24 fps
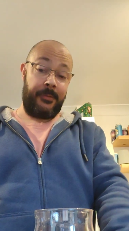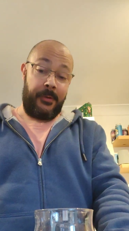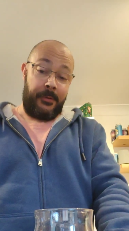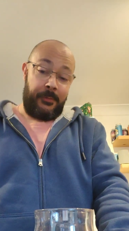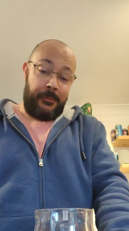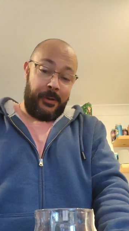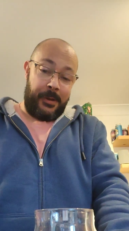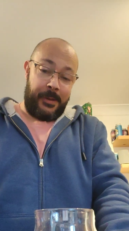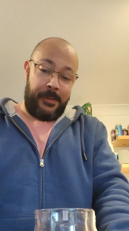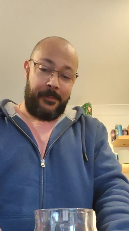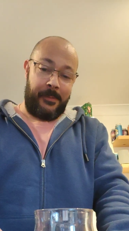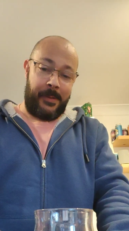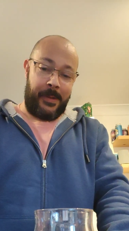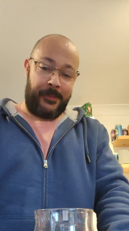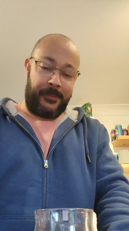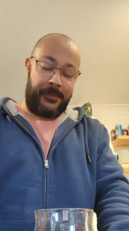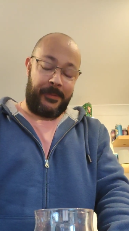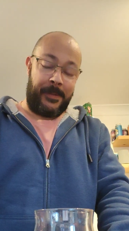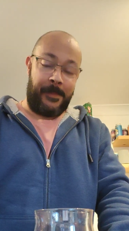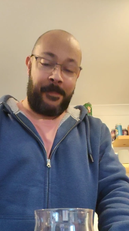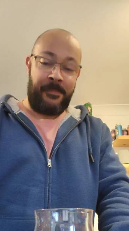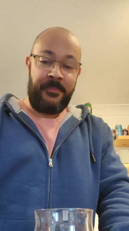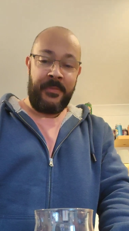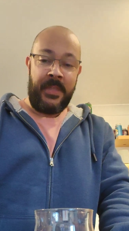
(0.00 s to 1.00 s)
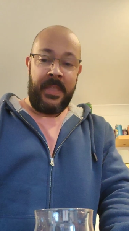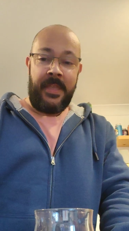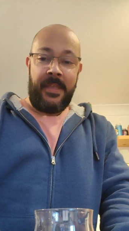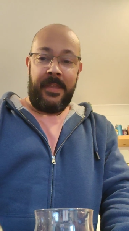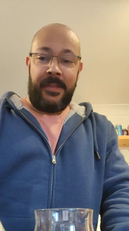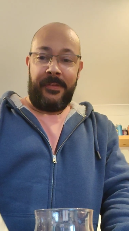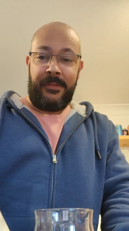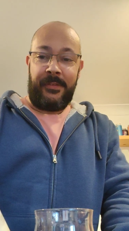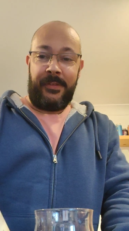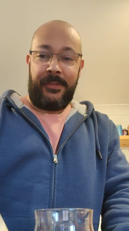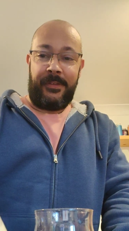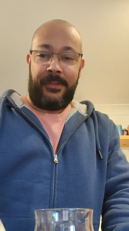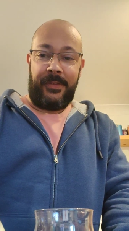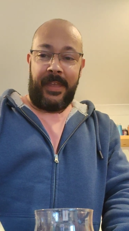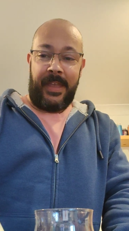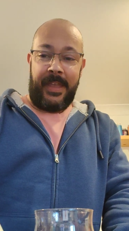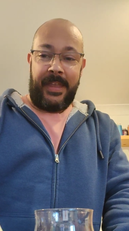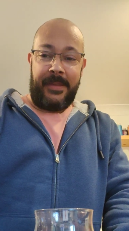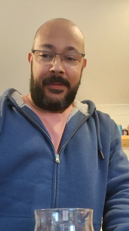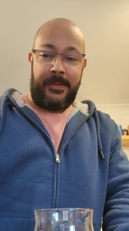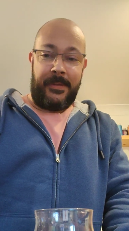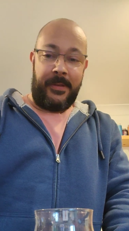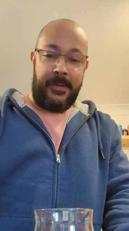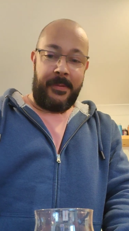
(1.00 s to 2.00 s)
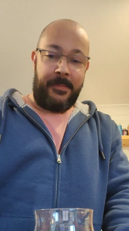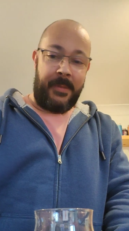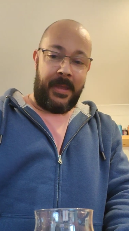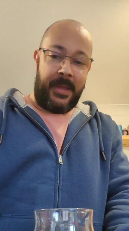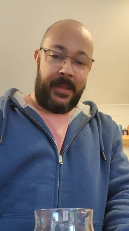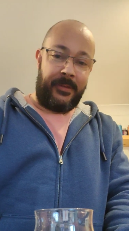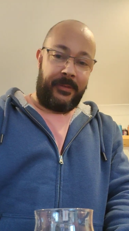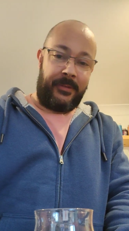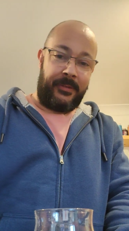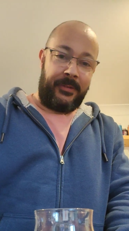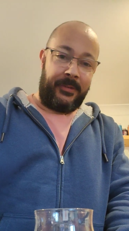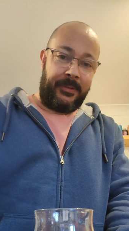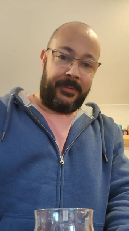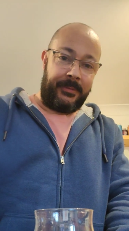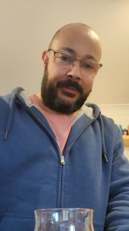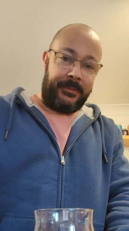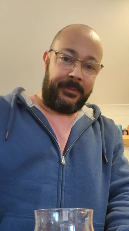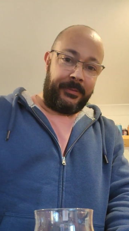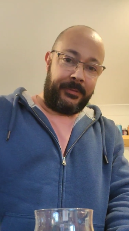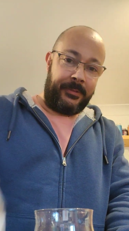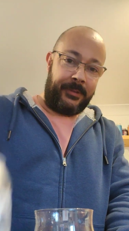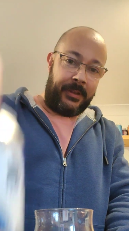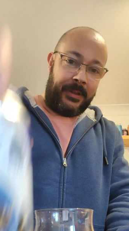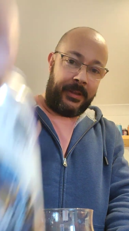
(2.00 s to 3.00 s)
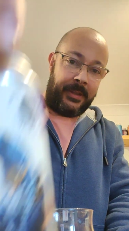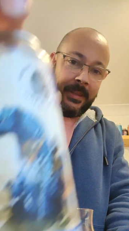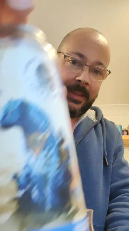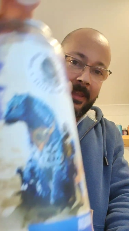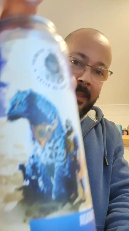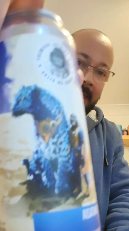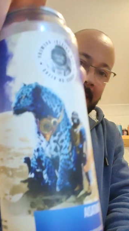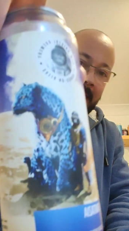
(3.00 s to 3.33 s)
not really much to, to say too much. I'll show you the